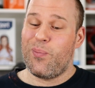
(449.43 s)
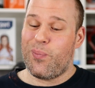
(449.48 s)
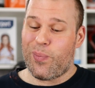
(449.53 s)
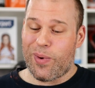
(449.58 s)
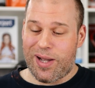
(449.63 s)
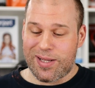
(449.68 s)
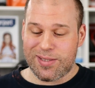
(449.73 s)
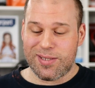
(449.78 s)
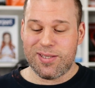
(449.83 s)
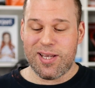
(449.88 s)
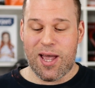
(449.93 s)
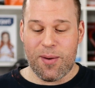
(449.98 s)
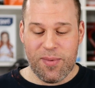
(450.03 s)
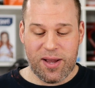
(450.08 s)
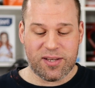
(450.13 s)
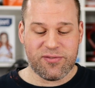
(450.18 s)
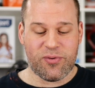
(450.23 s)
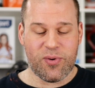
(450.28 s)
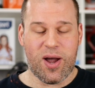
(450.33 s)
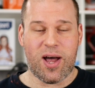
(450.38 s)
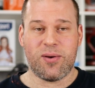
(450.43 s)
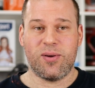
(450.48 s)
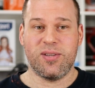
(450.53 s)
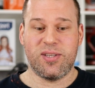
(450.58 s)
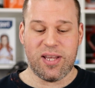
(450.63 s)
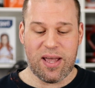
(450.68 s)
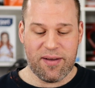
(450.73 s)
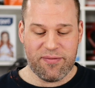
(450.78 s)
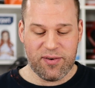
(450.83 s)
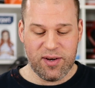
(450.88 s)
But the MX 300
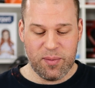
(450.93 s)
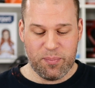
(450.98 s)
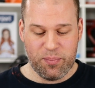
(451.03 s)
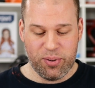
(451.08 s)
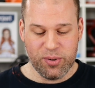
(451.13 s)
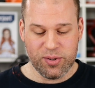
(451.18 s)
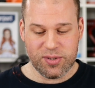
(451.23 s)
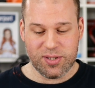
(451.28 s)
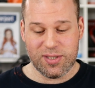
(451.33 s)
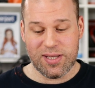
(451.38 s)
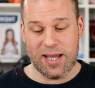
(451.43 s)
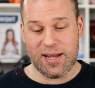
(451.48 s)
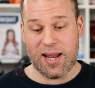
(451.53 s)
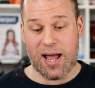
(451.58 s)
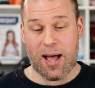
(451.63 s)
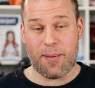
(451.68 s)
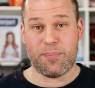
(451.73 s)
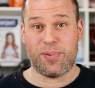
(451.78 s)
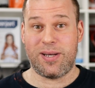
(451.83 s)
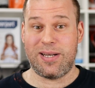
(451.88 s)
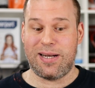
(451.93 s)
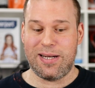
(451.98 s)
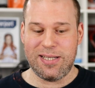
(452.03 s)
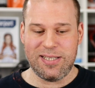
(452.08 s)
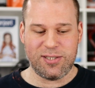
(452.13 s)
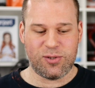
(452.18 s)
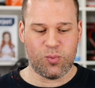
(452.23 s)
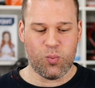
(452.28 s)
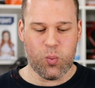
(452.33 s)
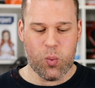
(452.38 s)
definitely put that up at
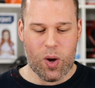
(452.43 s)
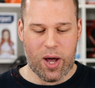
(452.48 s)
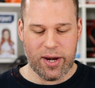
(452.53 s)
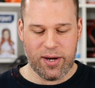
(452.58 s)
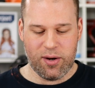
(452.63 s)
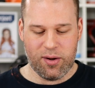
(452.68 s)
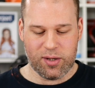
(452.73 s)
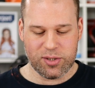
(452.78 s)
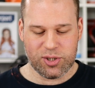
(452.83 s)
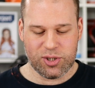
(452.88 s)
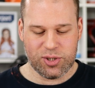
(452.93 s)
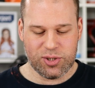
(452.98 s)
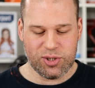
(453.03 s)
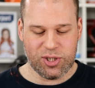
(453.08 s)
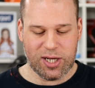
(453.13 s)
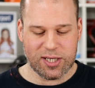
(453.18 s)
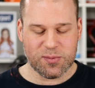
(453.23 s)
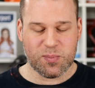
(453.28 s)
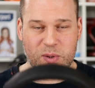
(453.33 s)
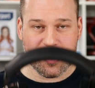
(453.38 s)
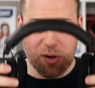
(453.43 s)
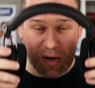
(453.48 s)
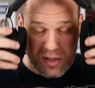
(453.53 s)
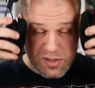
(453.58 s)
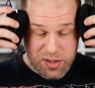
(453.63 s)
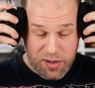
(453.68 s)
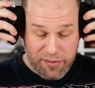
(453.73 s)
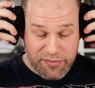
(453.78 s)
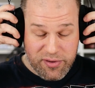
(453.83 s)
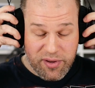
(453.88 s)
least one notch, just
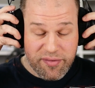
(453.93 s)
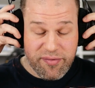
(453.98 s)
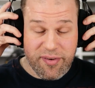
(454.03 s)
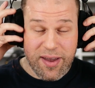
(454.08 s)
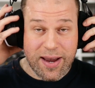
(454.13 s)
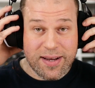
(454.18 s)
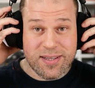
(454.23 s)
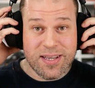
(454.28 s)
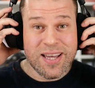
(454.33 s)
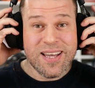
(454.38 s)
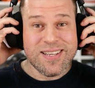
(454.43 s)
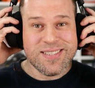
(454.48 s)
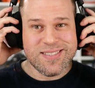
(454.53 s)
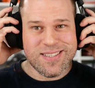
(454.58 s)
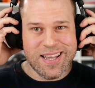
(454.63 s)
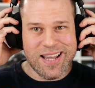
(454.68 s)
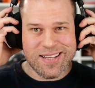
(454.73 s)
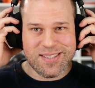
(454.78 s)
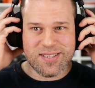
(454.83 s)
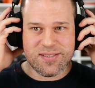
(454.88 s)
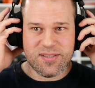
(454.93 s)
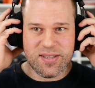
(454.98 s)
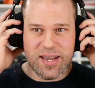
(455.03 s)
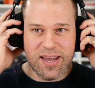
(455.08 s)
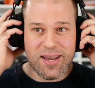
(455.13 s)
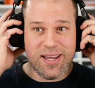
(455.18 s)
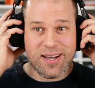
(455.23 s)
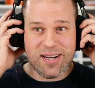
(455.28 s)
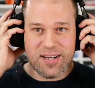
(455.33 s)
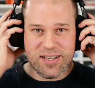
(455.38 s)
because of the fact that
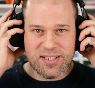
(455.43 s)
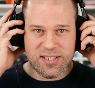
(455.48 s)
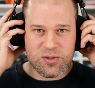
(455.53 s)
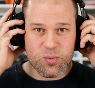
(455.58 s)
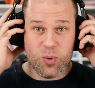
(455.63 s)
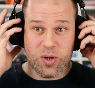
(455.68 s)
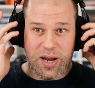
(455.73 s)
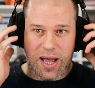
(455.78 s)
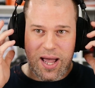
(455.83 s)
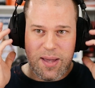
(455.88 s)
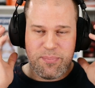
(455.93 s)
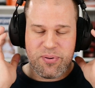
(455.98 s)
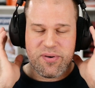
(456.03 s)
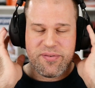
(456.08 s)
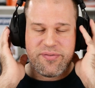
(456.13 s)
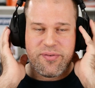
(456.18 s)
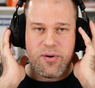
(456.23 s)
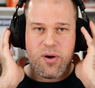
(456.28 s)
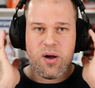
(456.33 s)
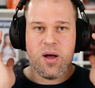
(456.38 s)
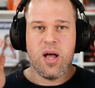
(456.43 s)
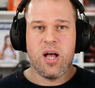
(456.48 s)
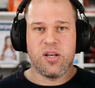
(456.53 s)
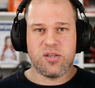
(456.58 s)
they, at least what I prefer,